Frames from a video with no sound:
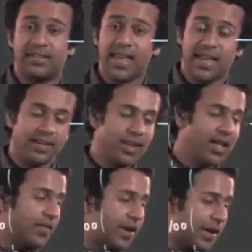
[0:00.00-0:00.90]
then
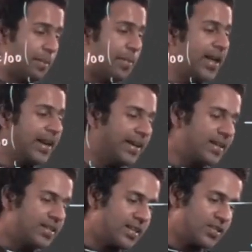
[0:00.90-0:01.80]
the remaining
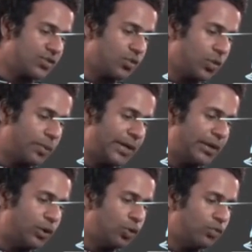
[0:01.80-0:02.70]
distance would
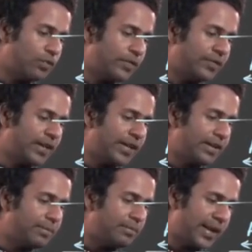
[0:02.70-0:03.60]
be
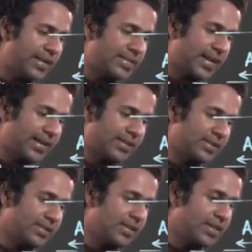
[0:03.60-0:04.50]
250 minus x,